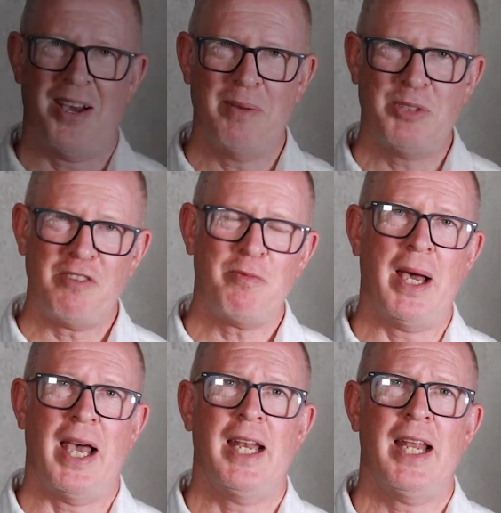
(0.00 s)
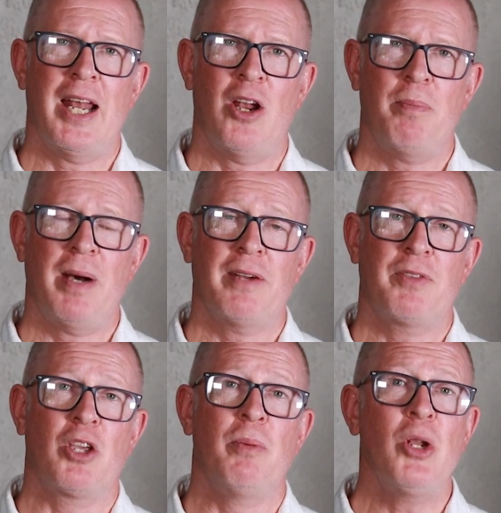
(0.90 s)
I'm Jeff Payne and I'm part of
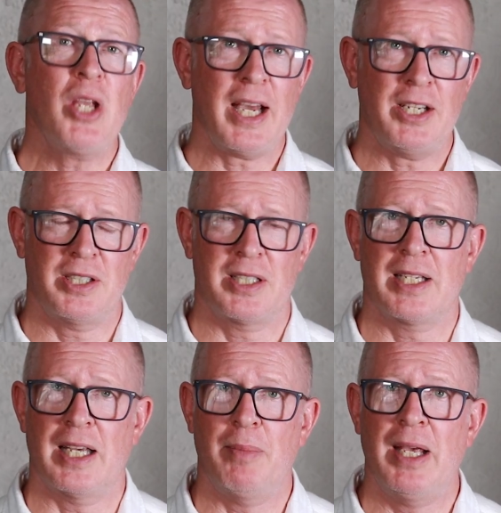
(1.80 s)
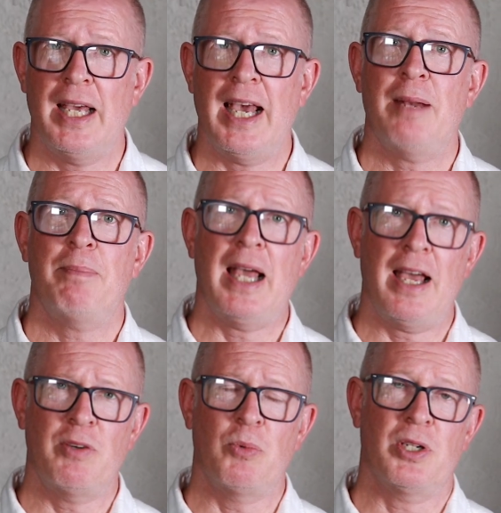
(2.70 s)
the communications team here at
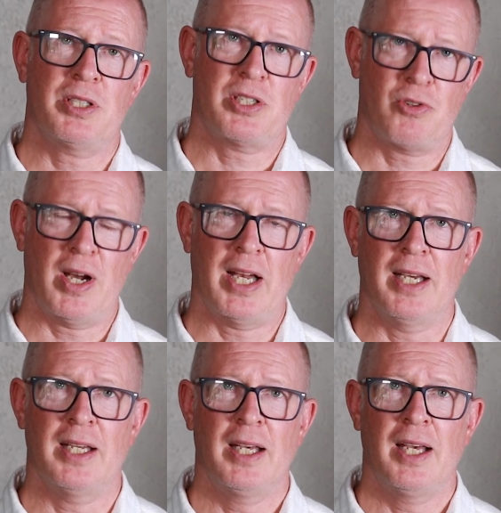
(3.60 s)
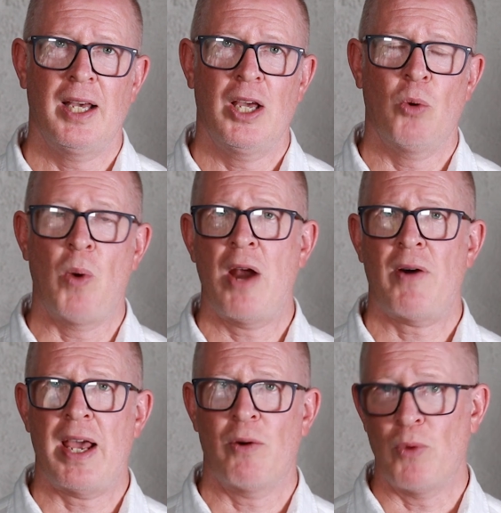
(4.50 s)
BehaviourWorks Australia. We're
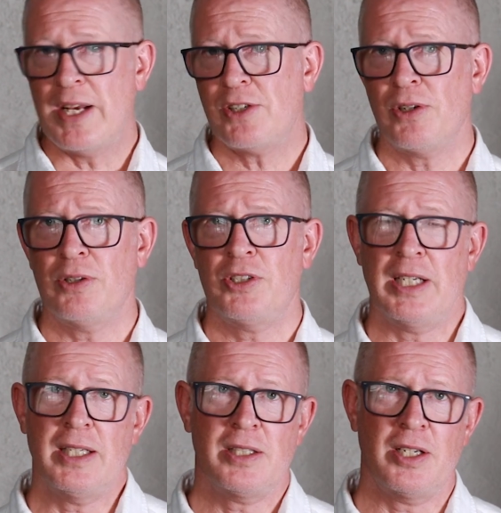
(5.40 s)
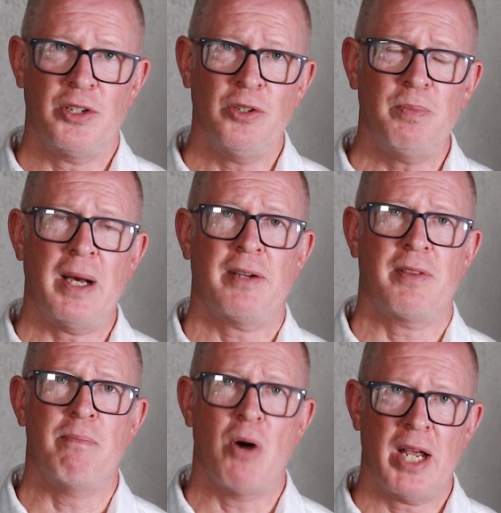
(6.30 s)
a research institute, part of
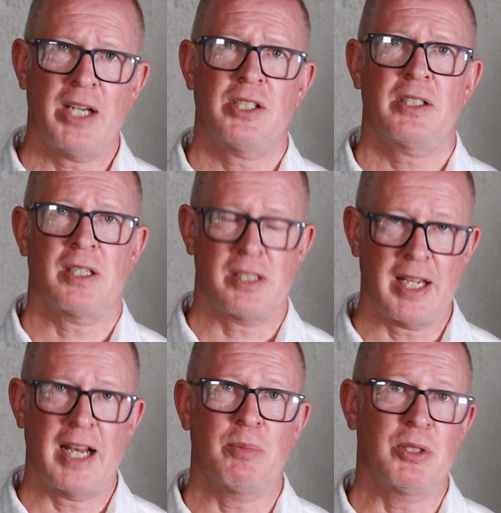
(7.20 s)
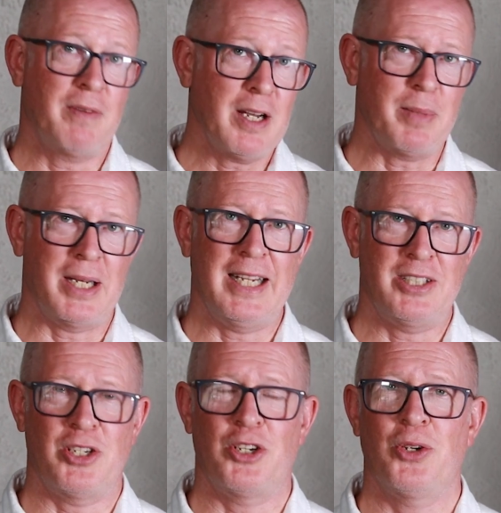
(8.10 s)
the Monash Sustainable Development
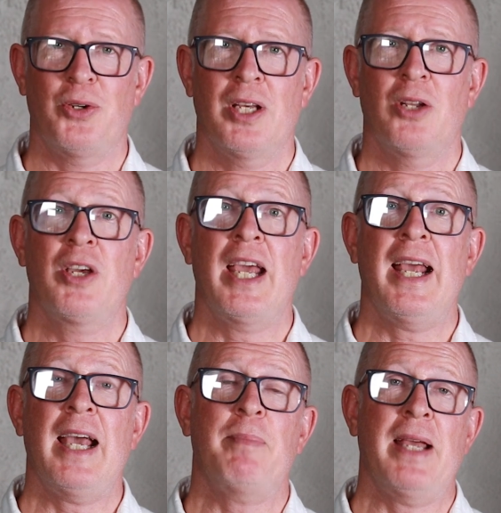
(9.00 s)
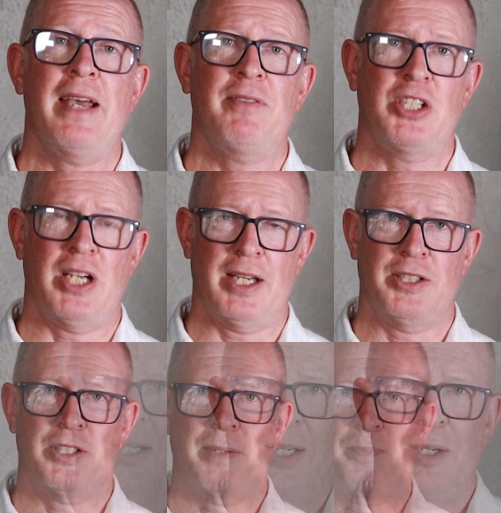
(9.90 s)
Institute, looking at behaviour
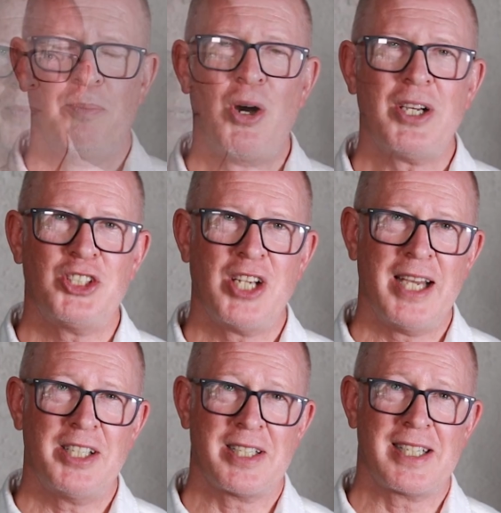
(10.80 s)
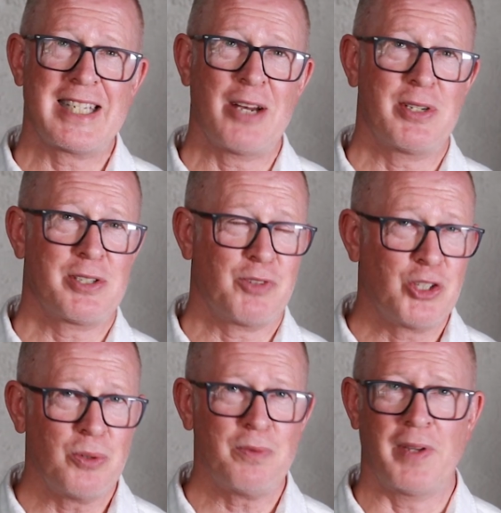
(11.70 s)
change. Pocket Change is a series of
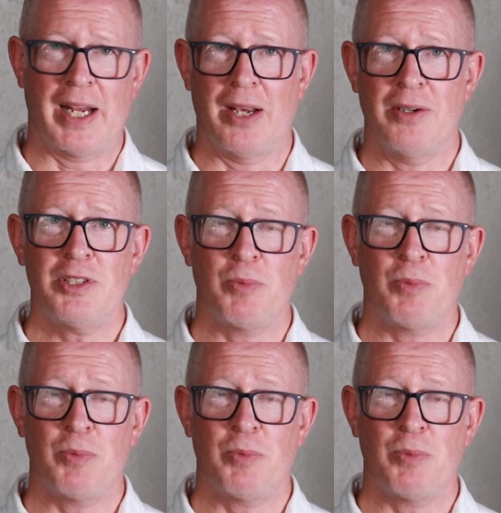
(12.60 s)
short videos.